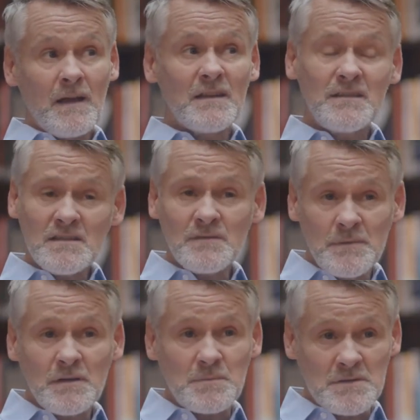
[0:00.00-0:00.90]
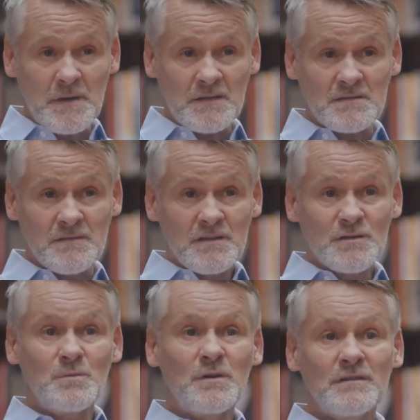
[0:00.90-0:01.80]
things from their perspective.
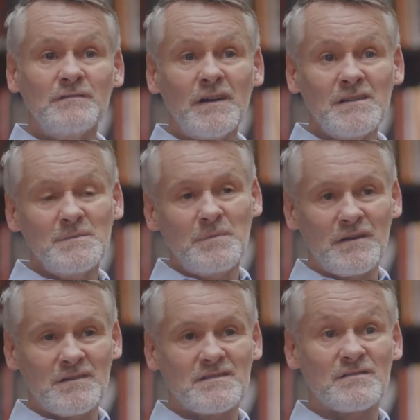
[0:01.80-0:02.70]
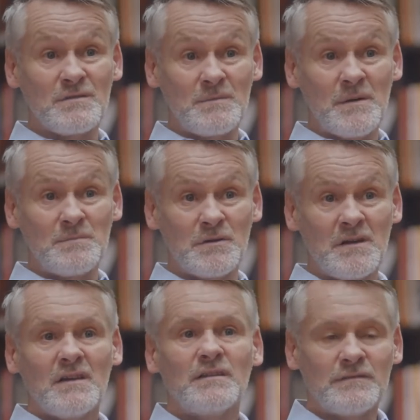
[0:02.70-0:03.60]
So we're inviting parents to remember
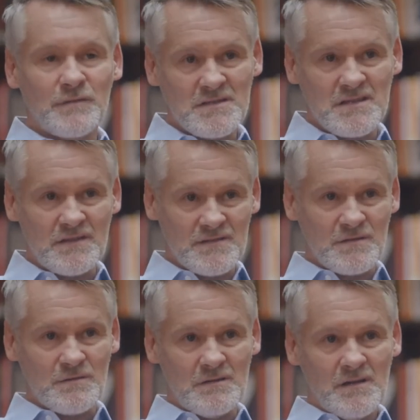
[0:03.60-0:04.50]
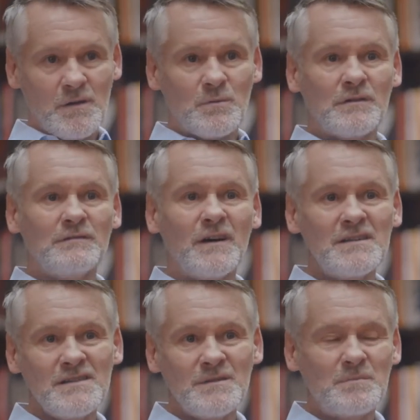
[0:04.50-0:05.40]
their first day of school. We're
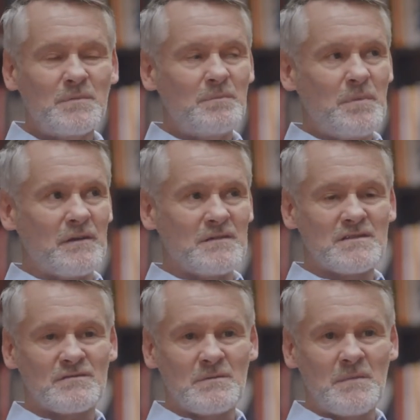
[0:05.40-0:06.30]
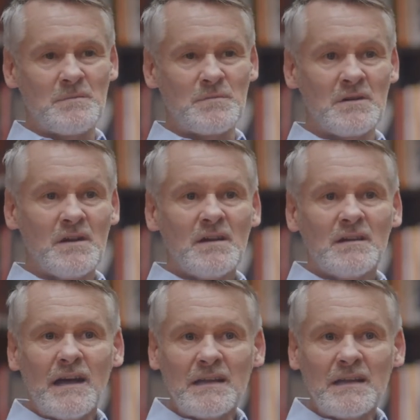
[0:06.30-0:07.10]
inviting parents to remember a